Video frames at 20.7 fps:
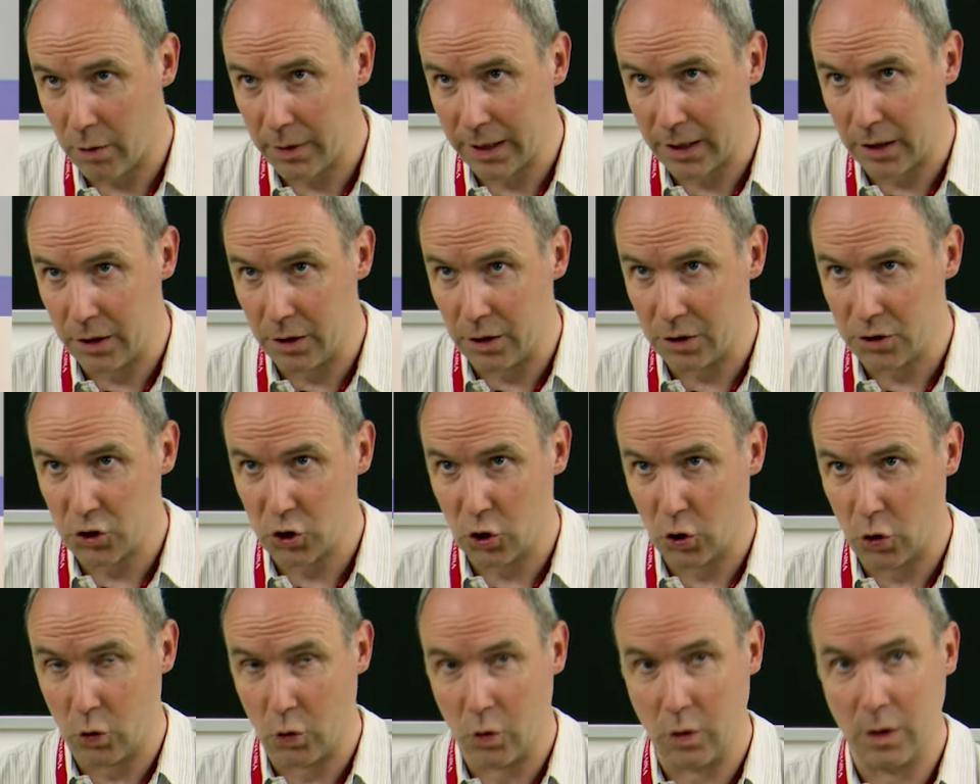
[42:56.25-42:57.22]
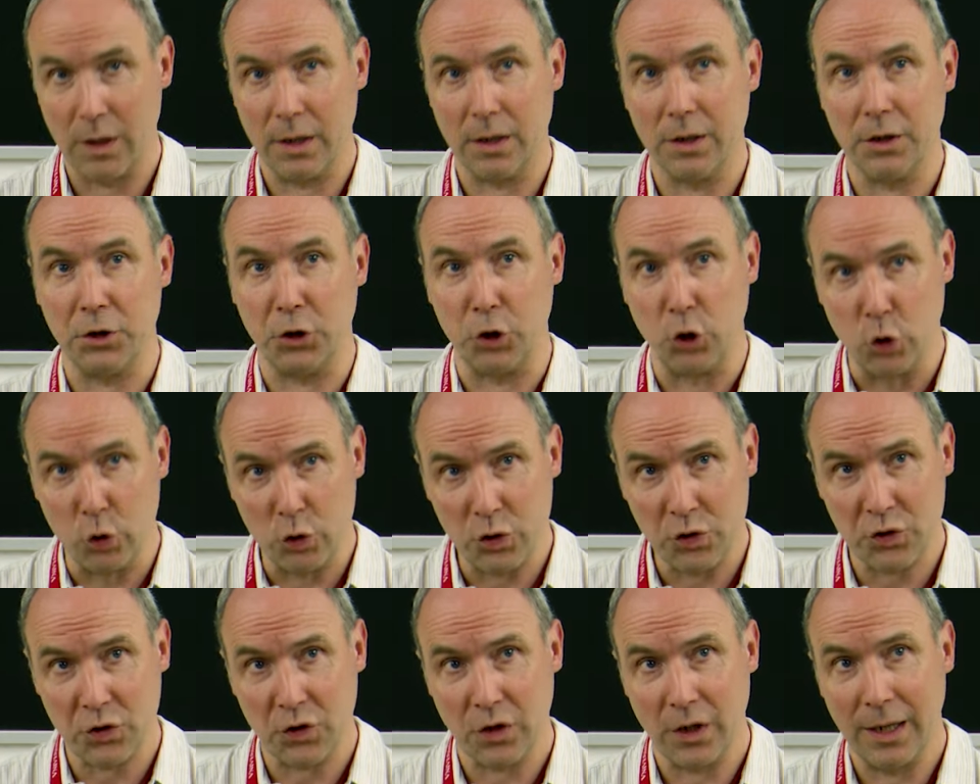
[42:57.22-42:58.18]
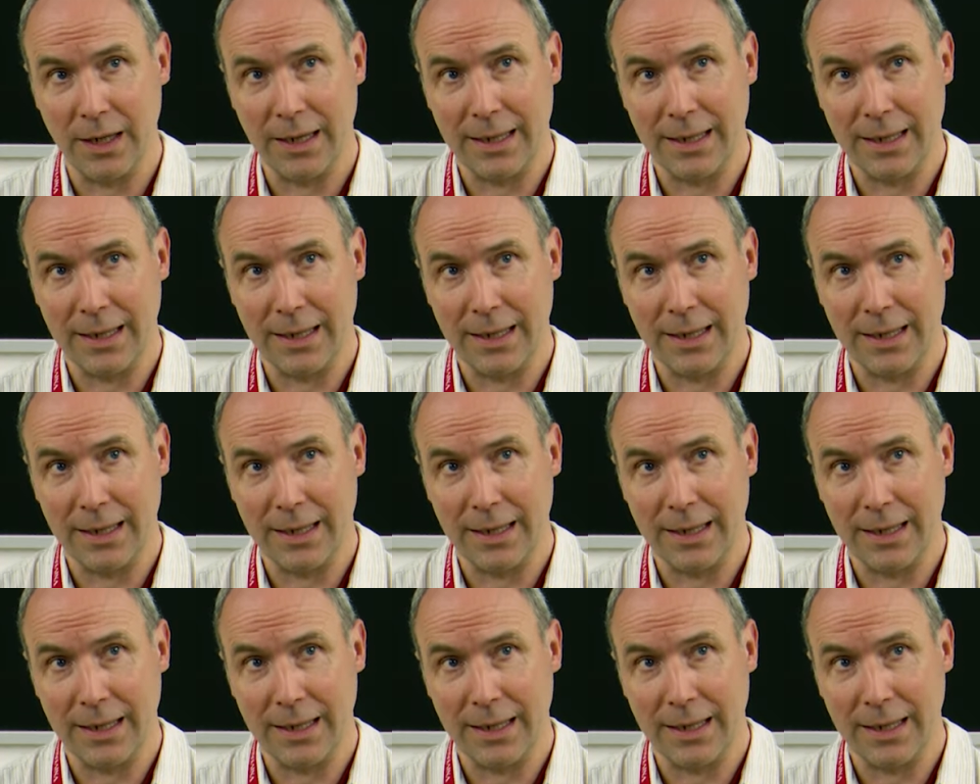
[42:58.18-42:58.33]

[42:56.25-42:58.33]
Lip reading: we can also use